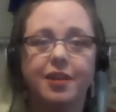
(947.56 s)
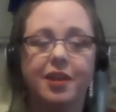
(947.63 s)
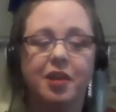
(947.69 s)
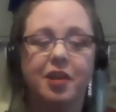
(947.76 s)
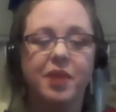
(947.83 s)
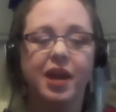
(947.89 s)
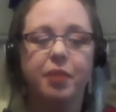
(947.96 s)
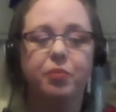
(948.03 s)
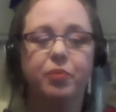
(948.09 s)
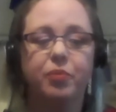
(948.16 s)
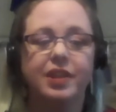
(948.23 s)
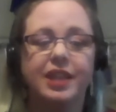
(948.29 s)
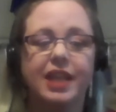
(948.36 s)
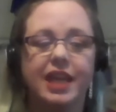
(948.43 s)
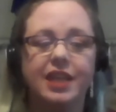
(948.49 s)
I
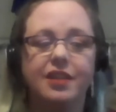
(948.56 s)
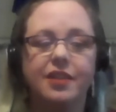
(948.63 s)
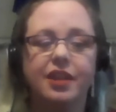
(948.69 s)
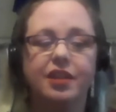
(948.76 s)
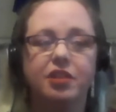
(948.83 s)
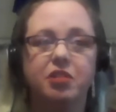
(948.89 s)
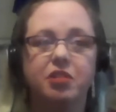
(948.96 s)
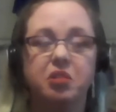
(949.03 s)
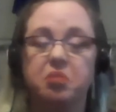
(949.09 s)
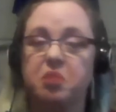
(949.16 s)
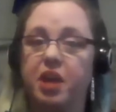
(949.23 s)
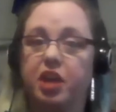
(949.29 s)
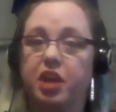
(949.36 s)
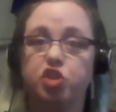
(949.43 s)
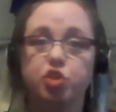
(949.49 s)
really liked that
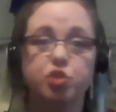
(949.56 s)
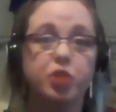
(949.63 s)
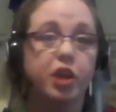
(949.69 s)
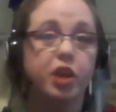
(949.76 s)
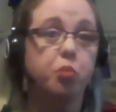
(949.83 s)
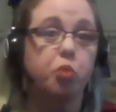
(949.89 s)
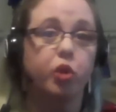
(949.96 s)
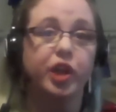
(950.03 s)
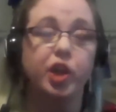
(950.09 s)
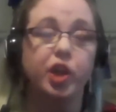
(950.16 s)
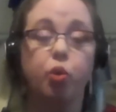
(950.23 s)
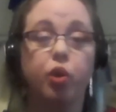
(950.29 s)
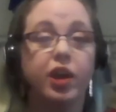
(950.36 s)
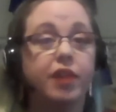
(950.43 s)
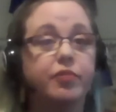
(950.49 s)
I could choose either morning
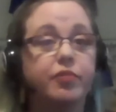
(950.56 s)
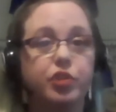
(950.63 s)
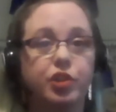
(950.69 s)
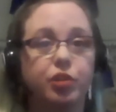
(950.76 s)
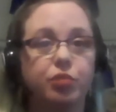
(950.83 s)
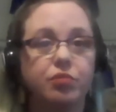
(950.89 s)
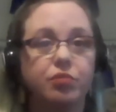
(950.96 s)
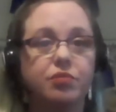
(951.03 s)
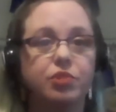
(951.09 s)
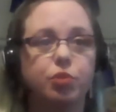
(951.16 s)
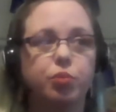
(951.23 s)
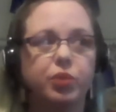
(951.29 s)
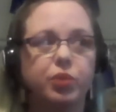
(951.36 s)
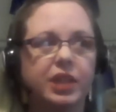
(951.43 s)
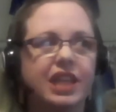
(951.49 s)
or afternoon.
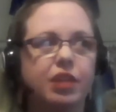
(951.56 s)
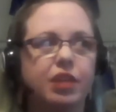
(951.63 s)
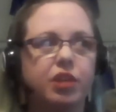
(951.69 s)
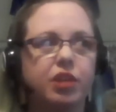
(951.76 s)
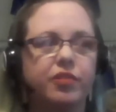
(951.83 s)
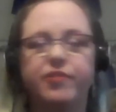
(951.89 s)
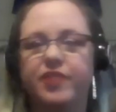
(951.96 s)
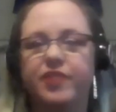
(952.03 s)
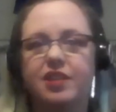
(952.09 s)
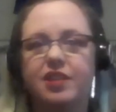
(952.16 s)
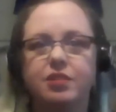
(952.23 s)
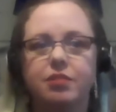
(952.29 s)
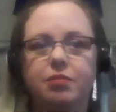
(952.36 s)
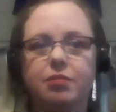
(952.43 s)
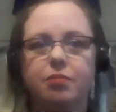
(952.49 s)
So really it
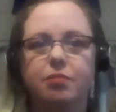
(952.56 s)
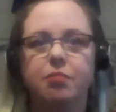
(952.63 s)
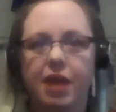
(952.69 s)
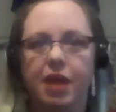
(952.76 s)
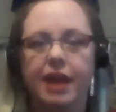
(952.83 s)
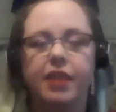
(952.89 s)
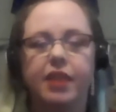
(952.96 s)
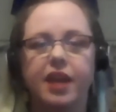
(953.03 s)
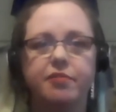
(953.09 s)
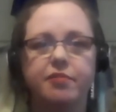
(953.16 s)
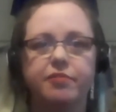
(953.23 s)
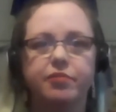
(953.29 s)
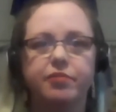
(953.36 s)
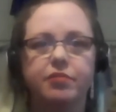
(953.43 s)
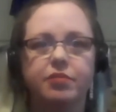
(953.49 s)
fit my
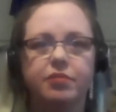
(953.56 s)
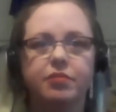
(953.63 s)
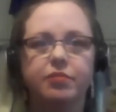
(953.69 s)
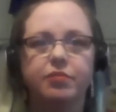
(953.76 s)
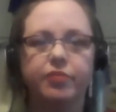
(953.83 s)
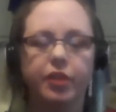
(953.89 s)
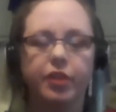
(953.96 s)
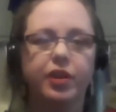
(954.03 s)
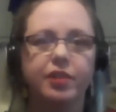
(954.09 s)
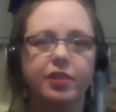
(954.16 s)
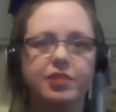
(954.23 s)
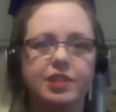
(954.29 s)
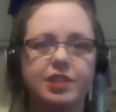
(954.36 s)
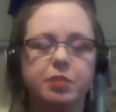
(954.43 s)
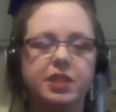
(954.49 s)
life very
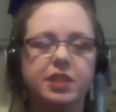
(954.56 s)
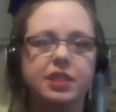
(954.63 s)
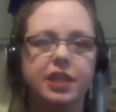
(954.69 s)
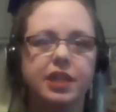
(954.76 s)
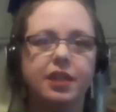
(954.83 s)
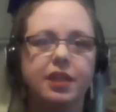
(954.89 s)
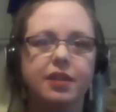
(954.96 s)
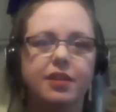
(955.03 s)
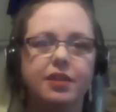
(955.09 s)
seamlessly.